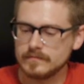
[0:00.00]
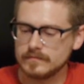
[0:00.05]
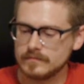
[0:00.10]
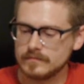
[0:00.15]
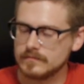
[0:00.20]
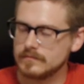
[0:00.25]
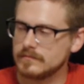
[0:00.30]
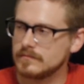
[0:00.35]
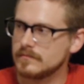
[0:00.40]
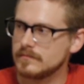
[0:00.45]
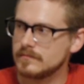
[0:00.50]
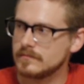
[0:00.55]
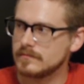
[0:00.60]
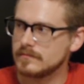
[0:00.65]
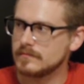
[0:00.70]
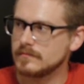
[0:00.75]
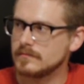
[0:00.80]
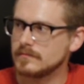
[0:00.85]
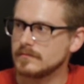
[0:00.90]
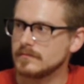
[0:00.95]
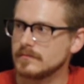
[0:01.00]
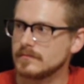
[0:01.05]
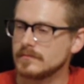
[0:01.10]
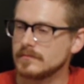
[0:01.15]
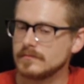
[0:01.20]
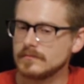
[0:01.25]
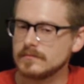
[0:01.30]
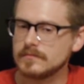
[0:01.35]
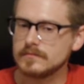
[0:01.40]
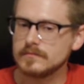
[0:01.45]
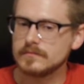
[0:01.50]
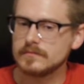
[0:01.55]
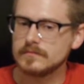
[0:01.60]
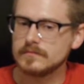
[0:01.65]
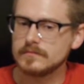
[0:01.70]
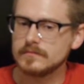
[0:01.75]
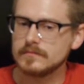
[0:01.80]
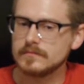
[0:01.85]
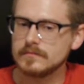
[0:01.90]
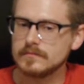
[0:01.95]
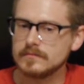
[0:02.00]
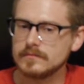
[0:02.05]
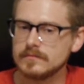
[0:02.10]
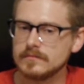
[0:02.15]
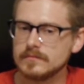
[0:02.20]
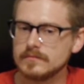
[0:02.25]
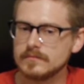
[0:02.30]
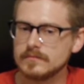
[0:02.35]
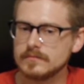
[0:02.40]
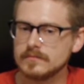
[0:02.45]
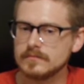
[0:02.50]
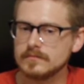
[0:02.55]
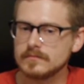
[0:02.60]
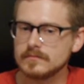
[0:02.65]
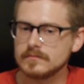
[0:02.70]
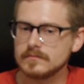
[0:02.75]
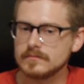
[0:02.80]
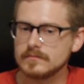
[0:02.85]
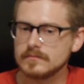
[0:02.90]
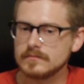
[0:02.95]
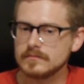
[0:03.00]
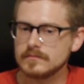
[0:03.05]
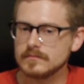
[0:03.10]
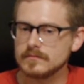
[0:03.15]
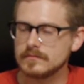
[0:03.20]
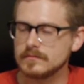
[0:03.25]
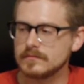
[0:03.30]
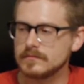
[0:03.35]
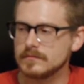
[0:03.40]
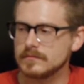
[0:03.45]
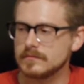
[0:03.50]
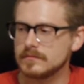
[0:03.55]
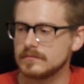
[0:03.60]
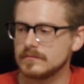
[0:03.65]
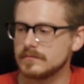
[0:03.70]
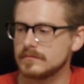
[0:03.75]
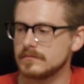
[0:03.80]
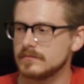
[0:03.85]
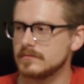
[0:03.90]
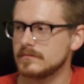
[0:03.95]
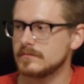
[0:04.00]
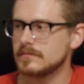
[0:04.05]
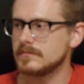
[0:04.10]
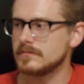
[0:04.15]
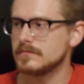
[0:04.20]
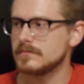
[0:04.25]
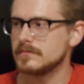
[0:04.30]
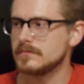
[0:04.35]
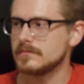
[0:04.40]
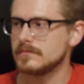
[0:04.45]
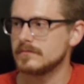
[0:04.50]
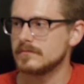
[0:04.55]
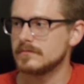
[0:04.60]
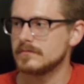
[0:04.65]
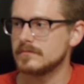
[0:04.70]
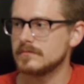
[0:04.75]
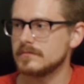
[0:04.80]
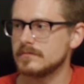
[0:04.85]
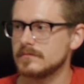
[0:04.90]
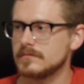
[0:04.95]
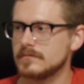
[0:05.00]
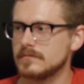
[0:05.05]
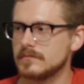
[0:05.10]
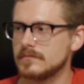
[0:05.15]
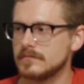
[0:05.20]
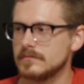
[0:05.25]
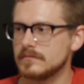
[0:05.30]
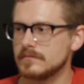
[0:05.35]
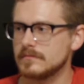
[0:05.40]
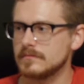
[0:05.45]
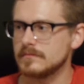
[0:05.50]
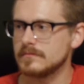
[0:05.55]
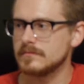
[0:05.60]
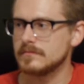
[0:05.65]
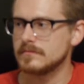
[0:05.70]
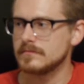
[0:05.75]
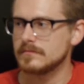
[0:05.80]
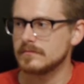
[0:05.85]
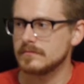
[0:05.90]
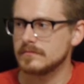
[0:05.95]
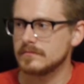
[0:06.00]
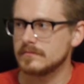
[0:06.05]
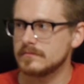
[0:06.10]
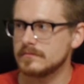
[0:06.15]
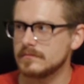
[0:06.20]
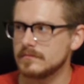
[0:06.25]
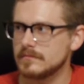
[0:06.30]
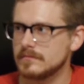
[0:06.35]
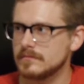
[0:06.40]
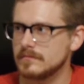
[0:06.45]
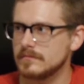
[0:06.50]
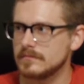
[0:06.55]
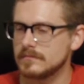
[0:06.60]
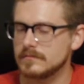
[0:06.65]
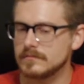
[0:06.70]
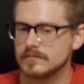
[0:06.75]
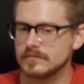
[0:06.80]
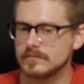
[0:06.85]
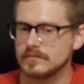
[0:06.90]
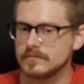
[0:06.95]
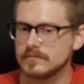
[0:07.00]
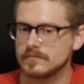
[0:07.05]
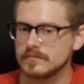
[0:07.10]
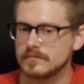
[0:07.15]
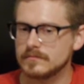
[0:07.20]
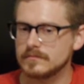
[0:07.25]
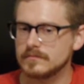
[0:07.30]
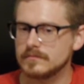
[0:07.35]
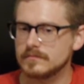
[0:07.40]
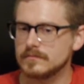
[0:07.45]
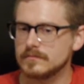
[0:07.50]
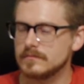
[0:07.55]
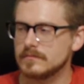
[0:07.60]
The person shown says nothing.